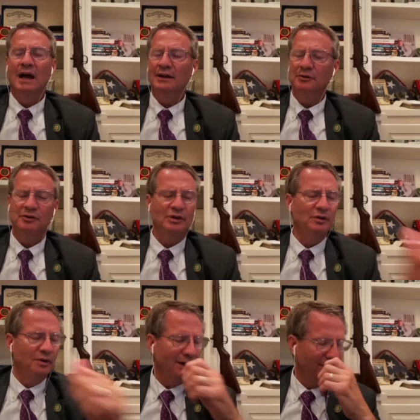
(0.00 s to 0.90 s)
I do
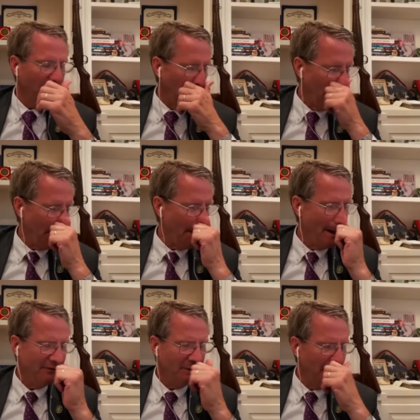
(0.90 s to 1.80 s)
too. That's
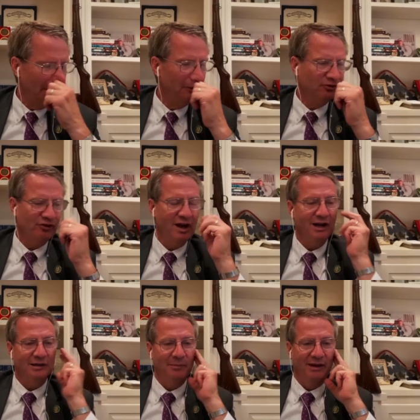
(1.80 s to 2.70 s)
I'm a little
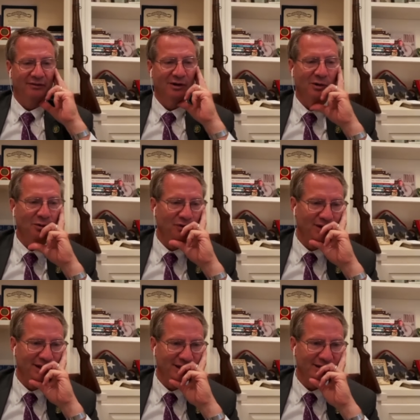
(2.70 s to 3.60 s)
shocked about the whole
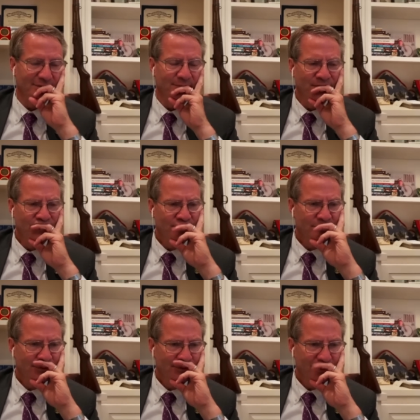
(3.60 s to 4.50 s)
thing.
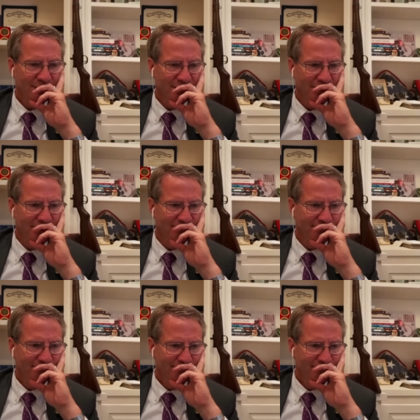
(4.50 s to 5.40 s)

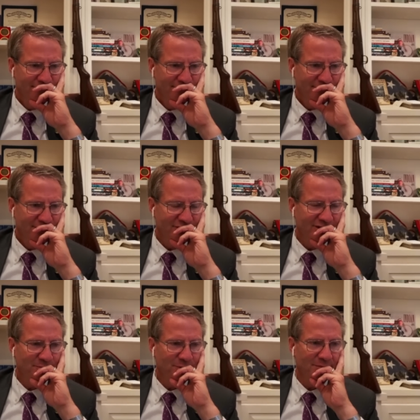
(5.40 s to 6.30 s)
'Cause
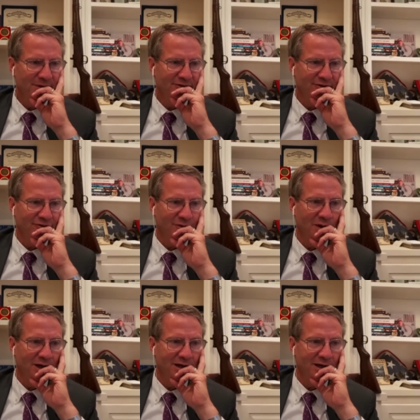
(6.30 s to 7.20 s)
he's pretty much a
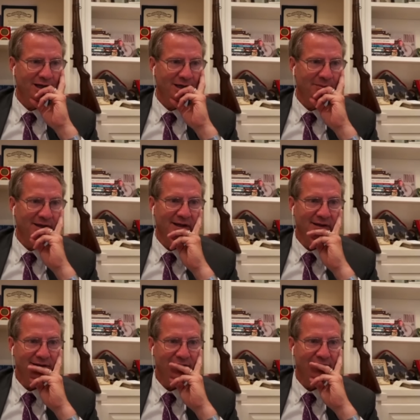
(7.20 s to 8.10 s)
square egg,
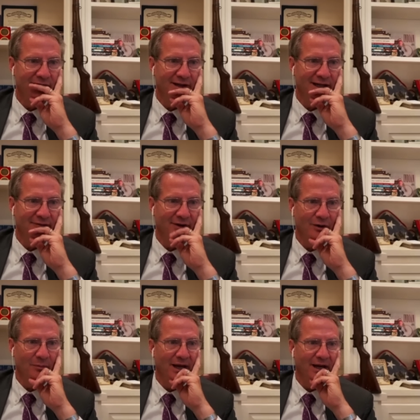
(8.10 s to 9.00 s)
man. Everything I've
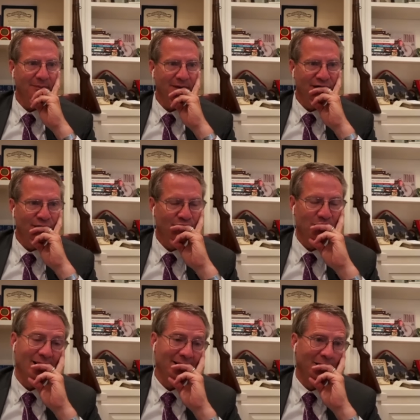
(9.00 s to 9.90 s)
heard about him. I
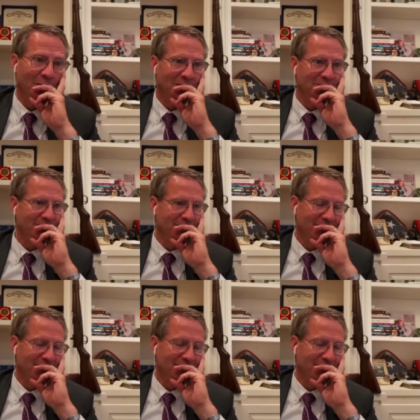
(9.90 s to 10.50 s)
mean, I know him.